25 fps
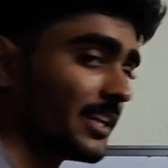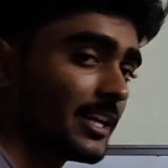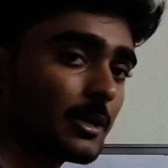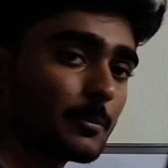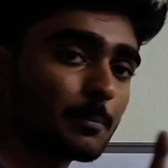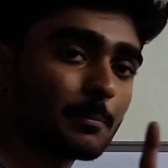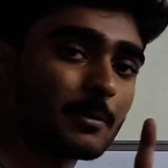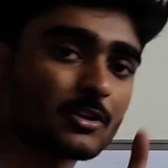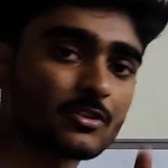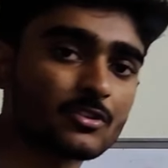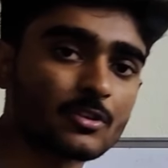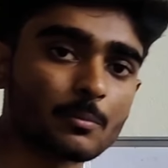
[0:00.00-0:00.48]

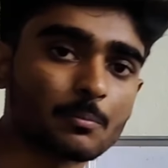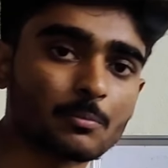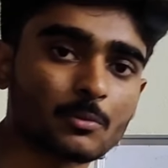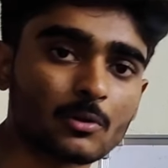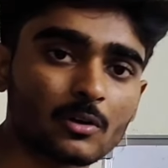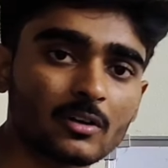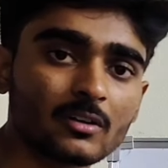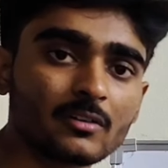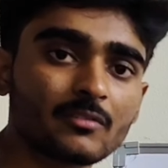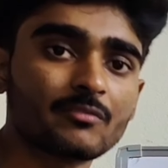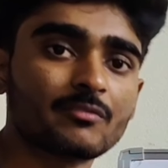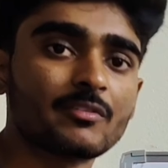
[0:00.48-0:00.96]
layer
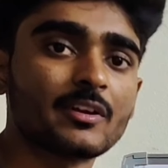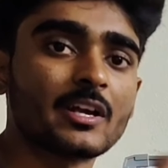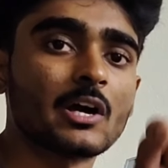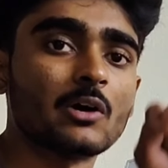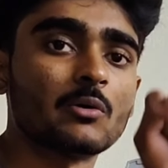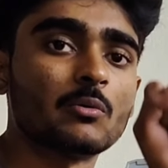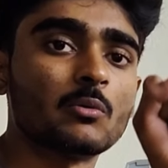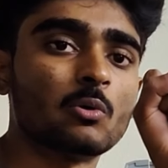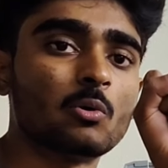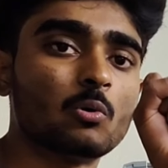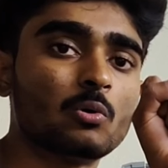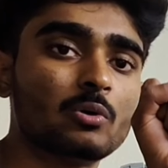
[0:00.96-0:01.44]
perceptron, we
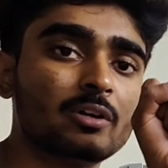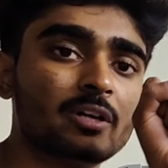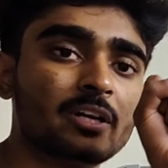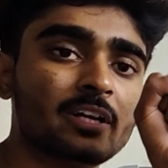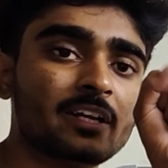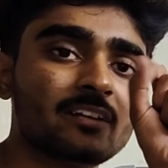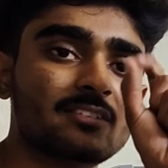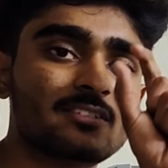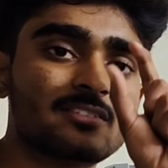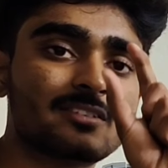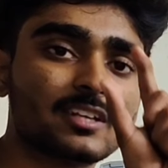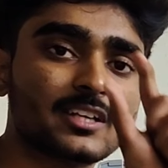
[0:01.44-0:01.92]
have
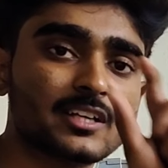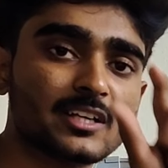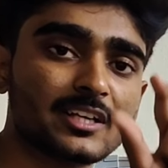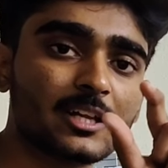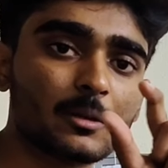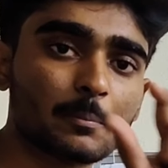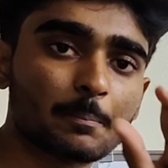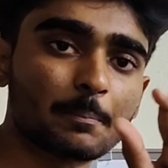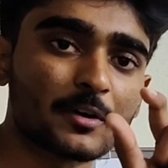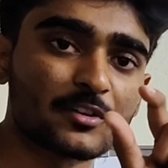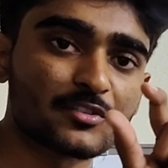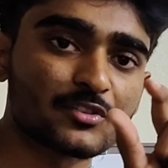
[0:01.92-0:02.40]
only
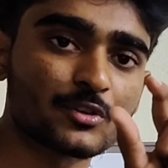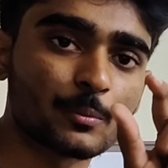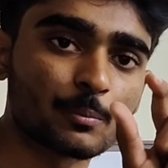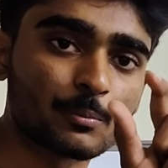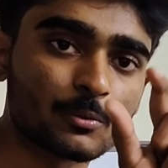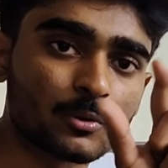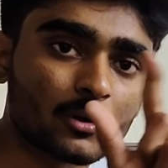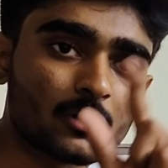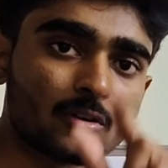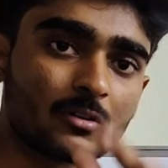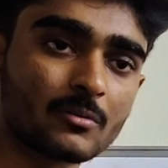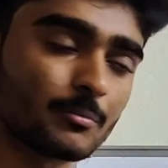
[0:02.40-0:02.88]
single
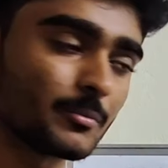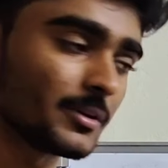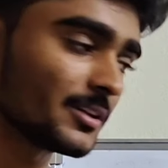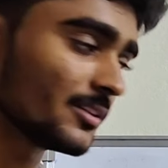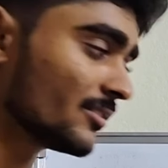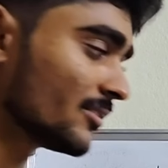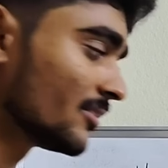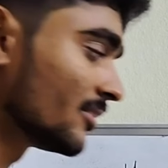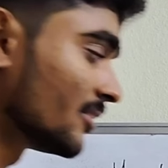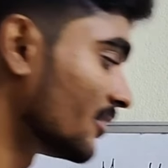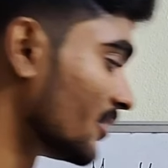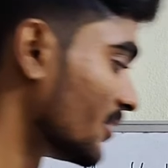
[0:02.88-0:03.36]
perceptron,
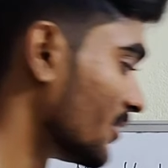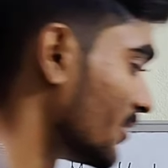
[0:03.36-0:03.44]
means